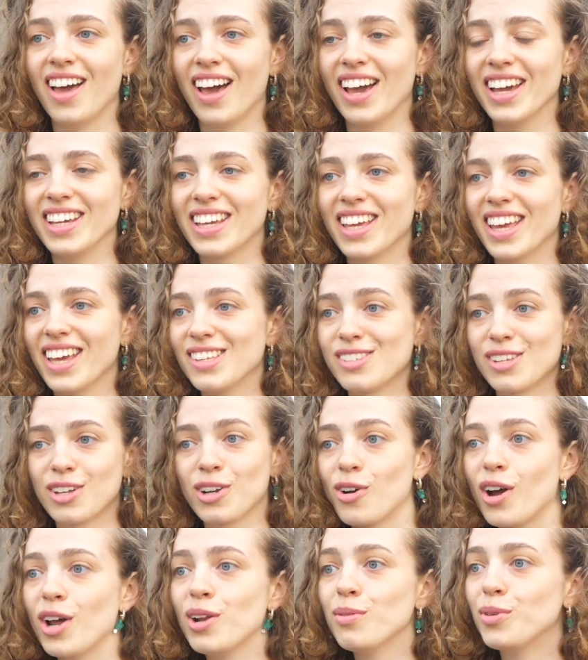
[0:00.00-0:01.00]
Like, it's
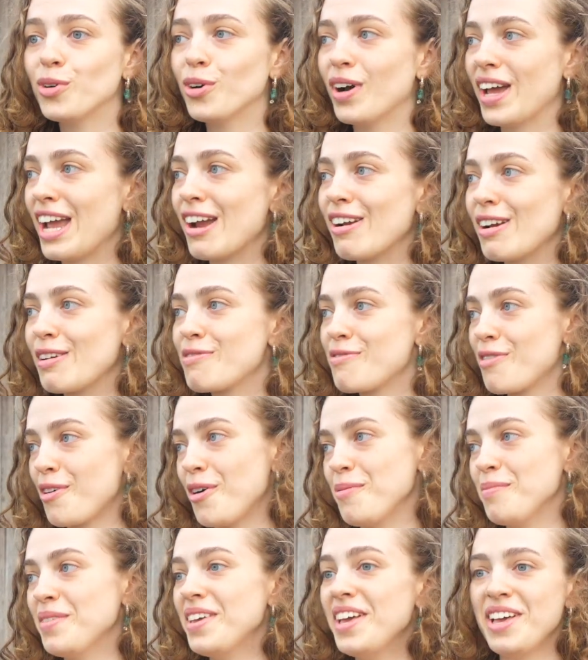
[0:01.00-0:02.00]
incredible hearing
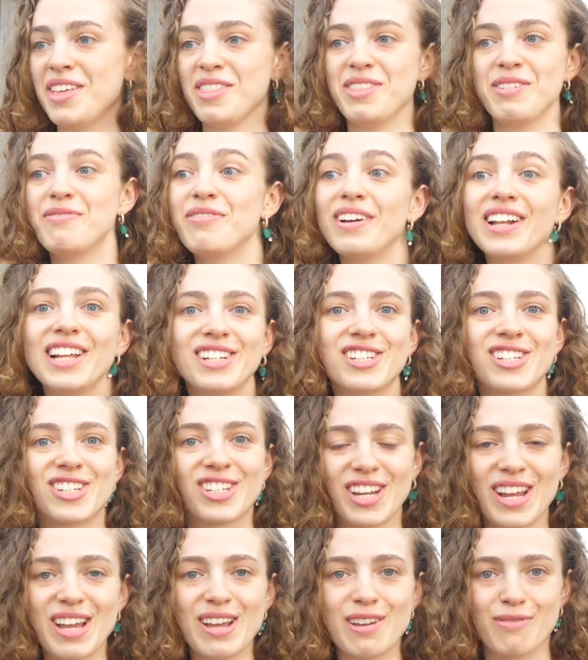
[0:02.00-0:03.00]
from the village
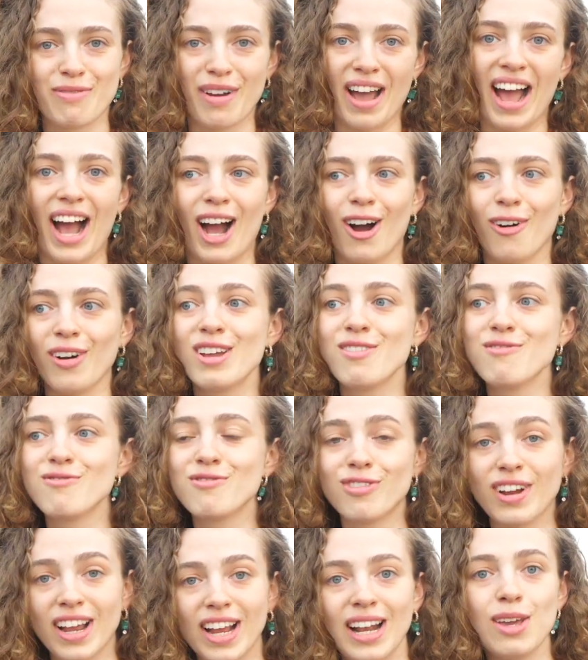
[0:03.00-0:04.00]
chief how he
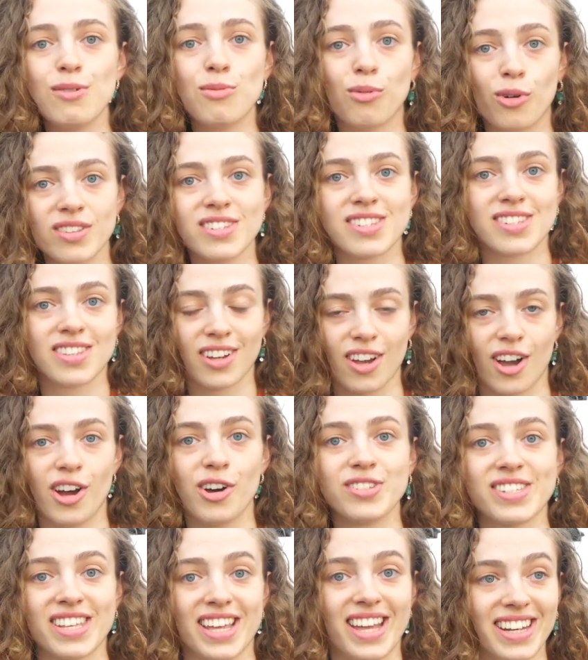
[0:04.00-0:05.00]
really wants the
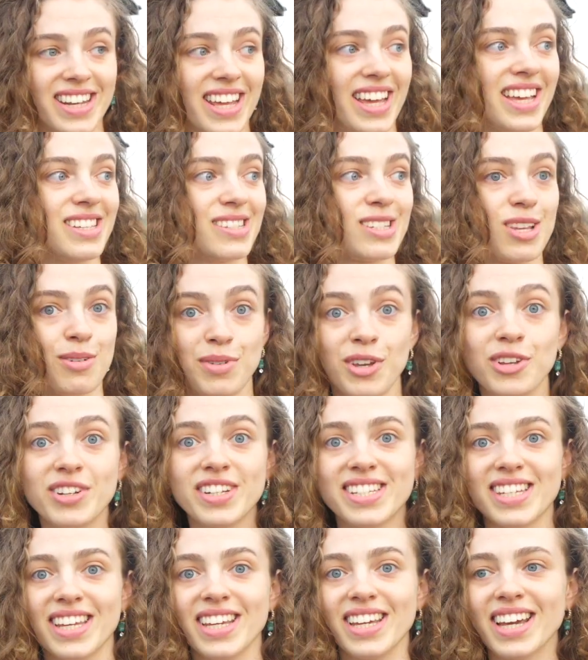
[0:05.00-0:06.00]
girls in his
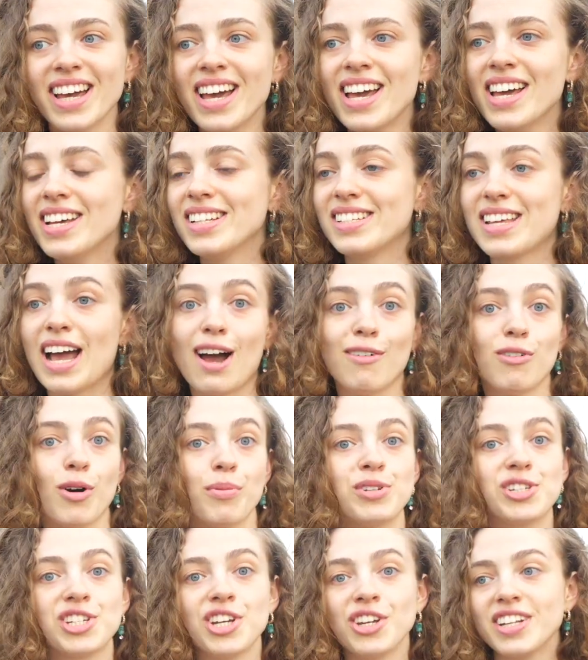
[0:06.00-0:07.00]
community to have
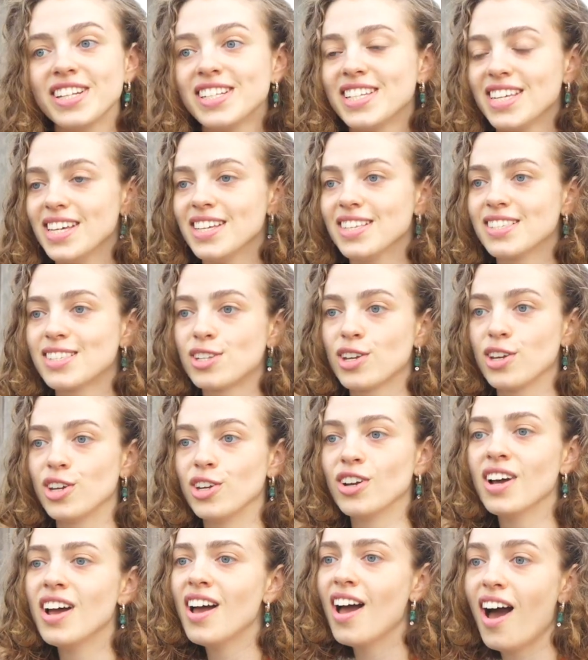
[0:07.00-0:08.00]
opportunities to
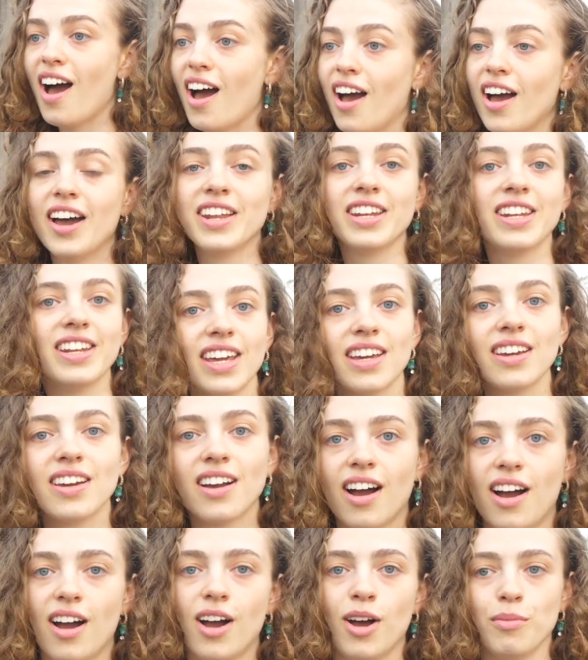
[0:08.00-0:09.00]
earn an
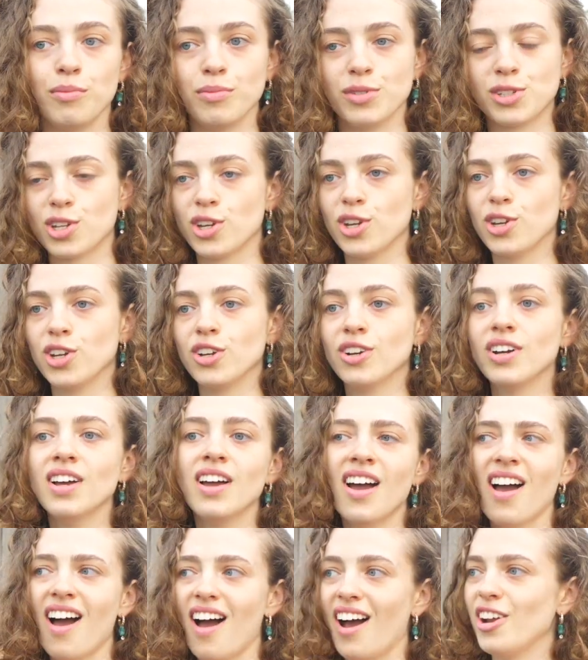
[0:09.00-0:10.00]
income, to,
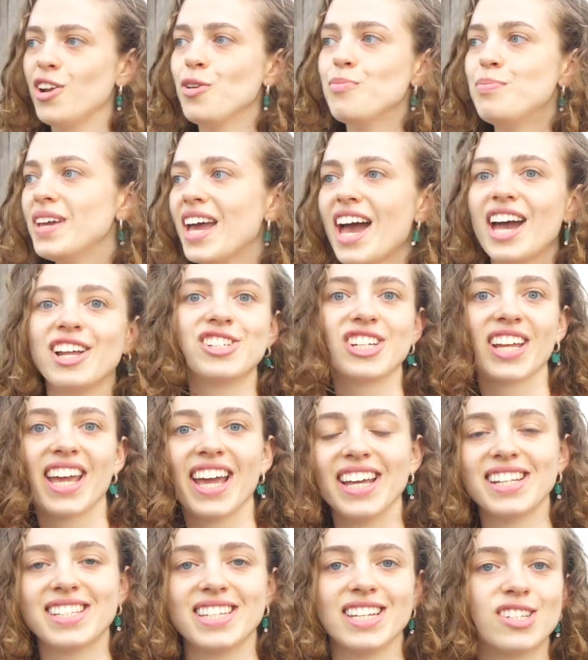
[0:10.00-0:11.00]
I don't know, be
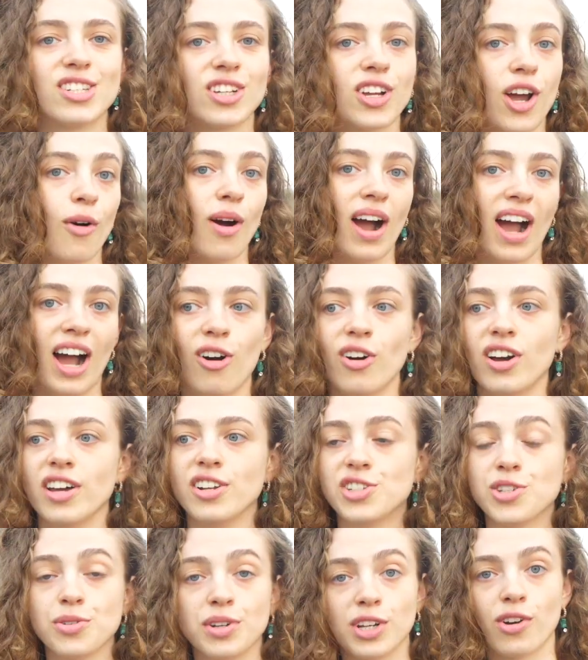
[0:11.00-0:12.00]
educated, to go out and
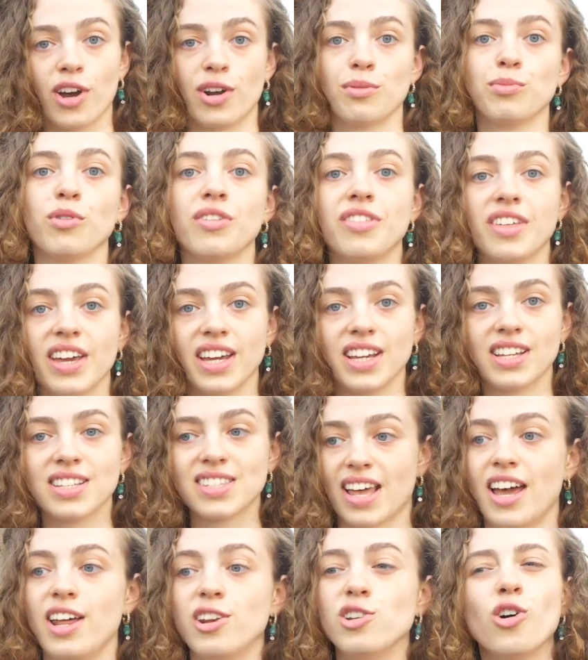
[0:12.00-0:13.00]
do incredible things
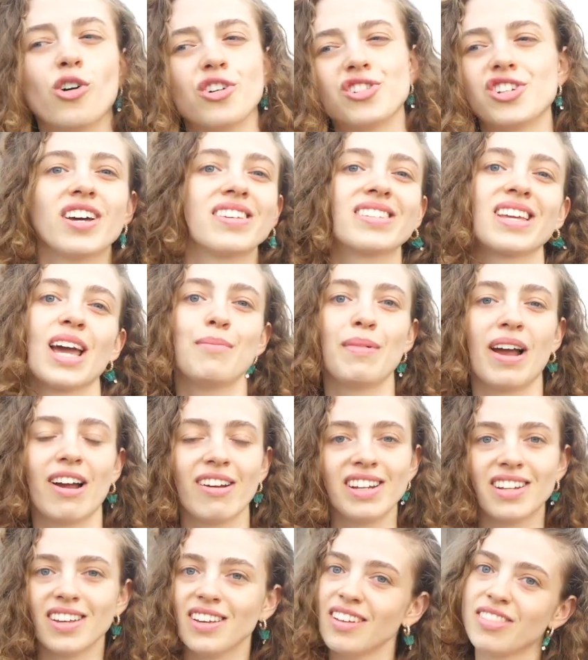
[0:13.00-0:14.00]
and not just get married
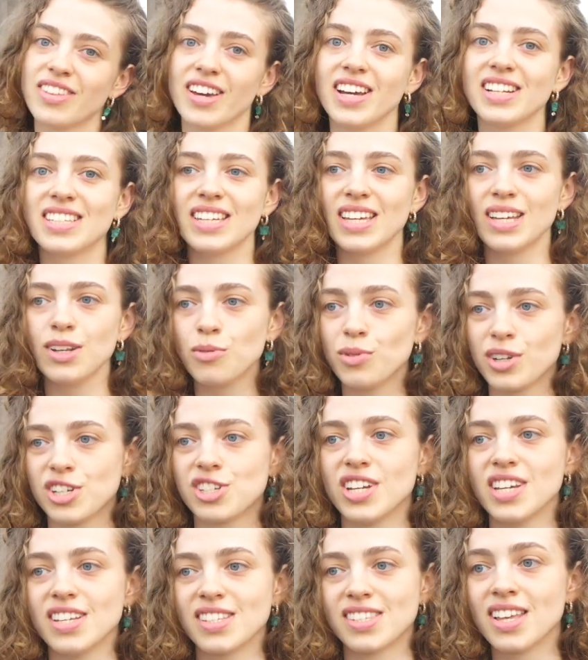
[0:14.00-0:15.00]
at 13, which
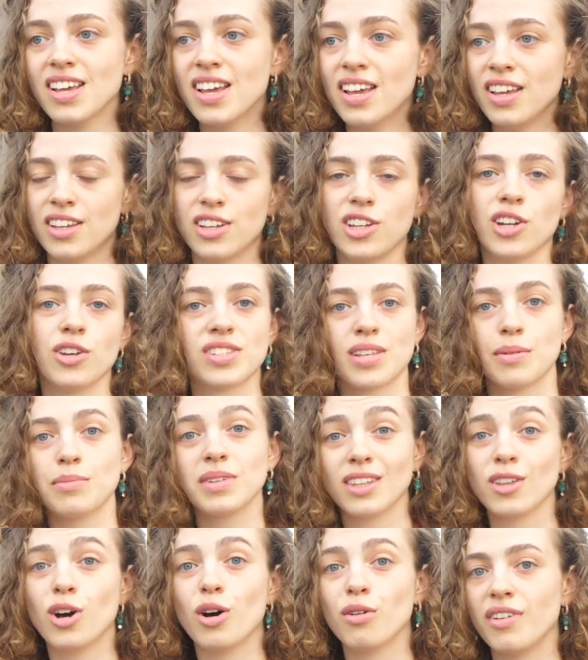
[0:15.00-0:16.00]
is, you know, something
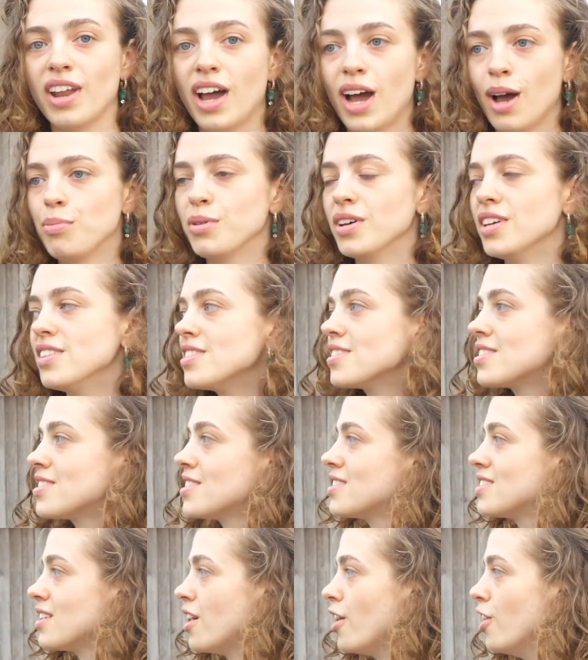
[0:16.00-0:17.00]
that often happens. happens. Yeah.
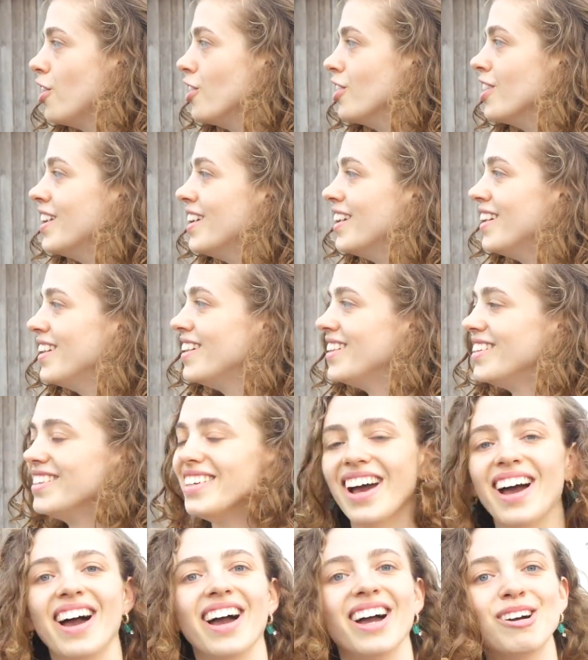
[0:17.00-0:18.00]
So,
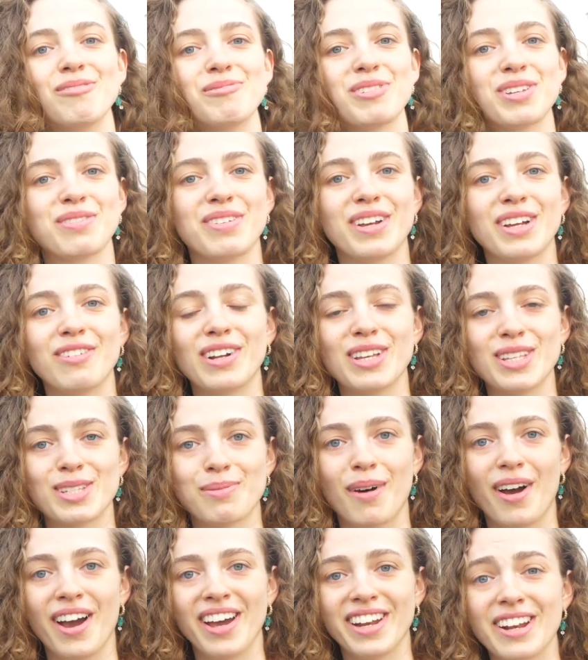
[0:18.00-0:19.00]
yeah, I'm just being really
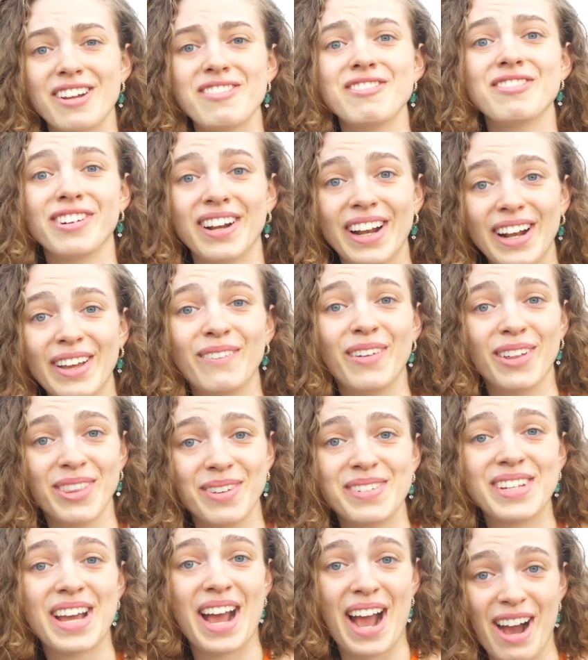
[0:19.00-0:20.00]
inspired, and I really want them
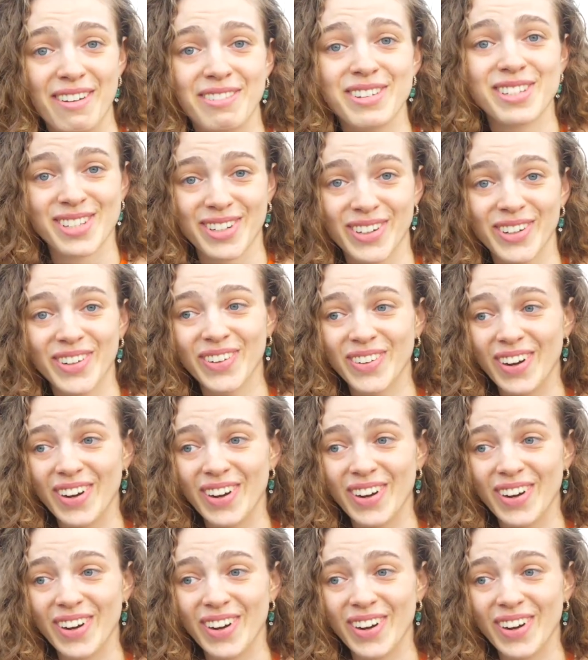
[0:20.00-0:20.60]
to have a school.